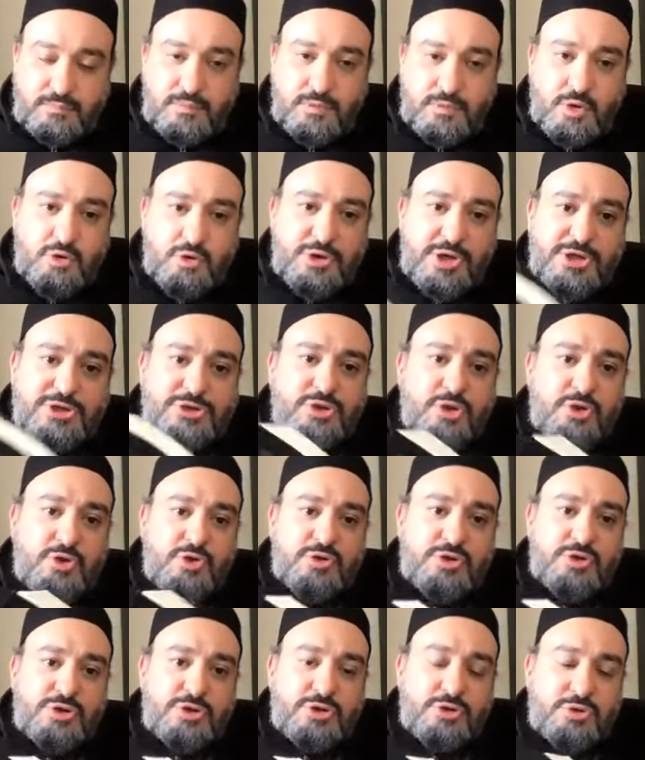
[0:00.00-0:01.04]
Okay,
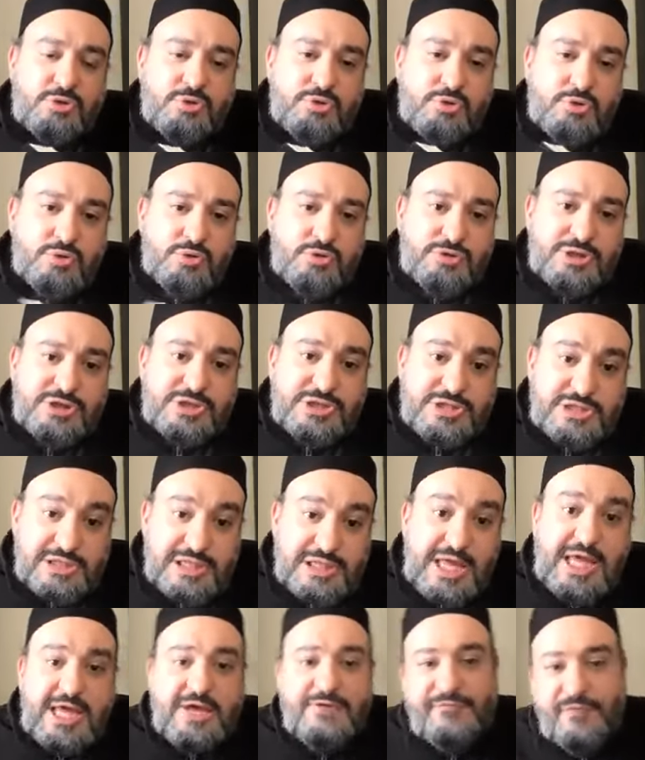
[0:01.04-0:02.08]
so the
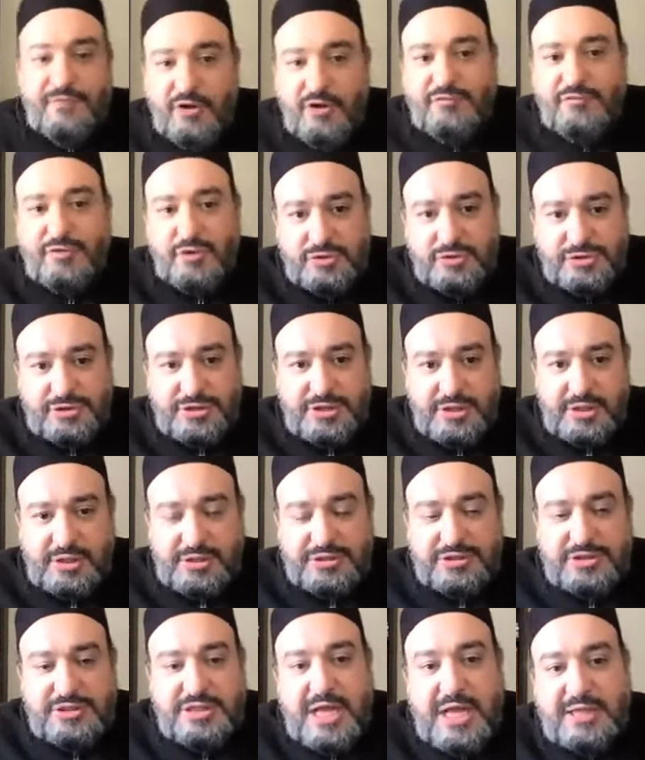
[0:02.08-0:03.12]
slave of those
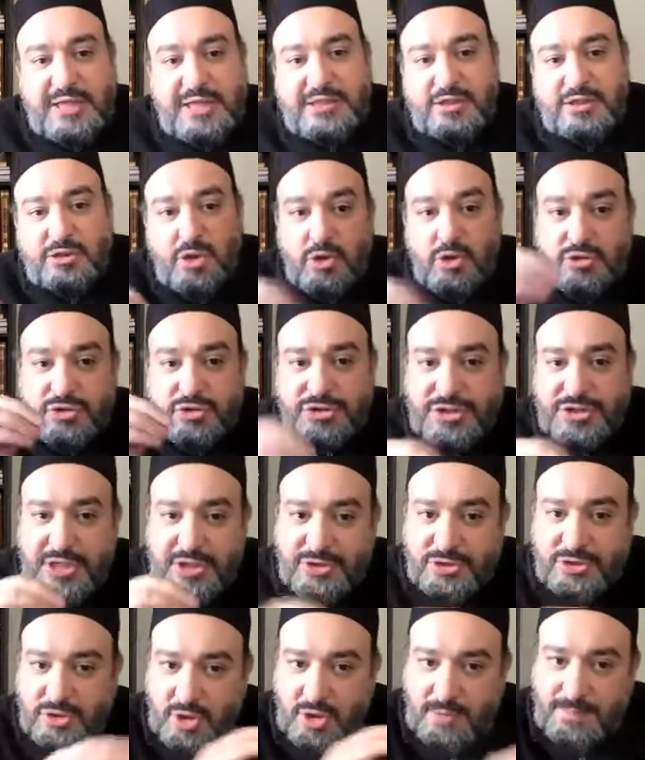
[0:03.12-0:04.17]
things, not that those
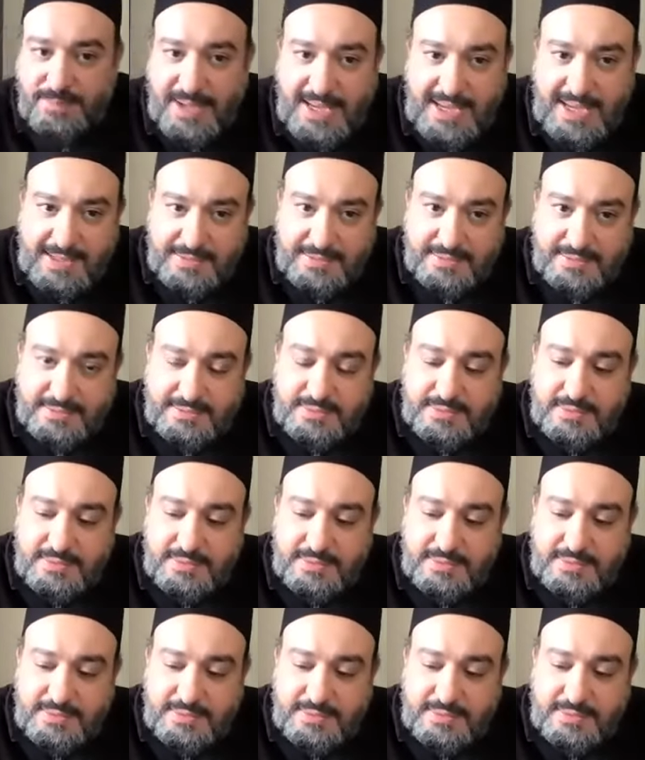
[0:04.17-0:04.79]
things are bad.